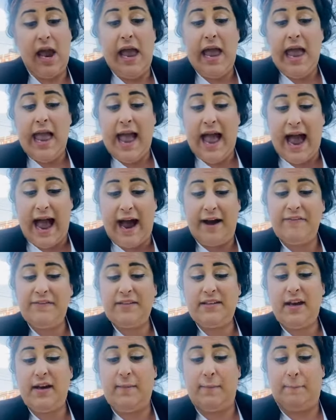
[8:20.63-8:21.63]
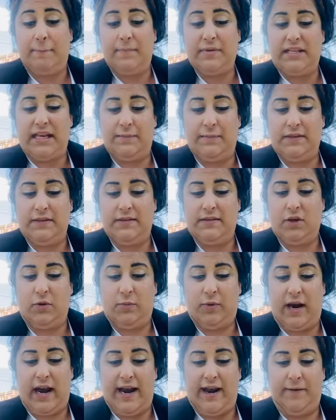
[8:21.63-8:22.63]
Have some, said Mrs.
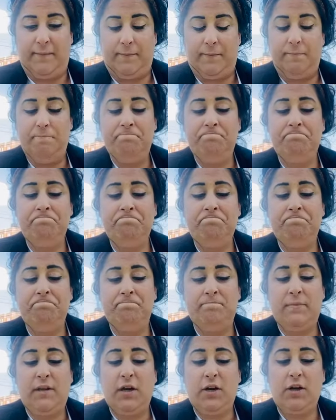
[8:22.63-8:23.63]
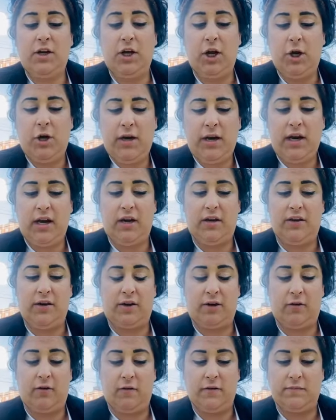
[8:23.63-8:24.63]
O'Brien. They're good, the
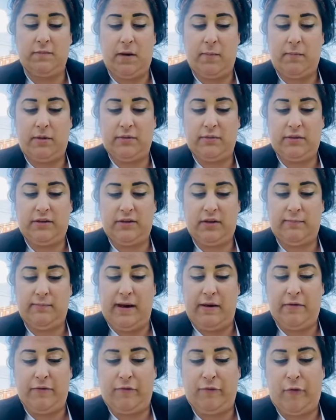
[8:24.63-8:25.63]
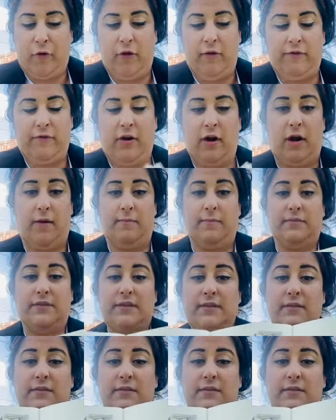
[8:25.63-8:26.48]
girls mumbled with their mouths full of crumbs.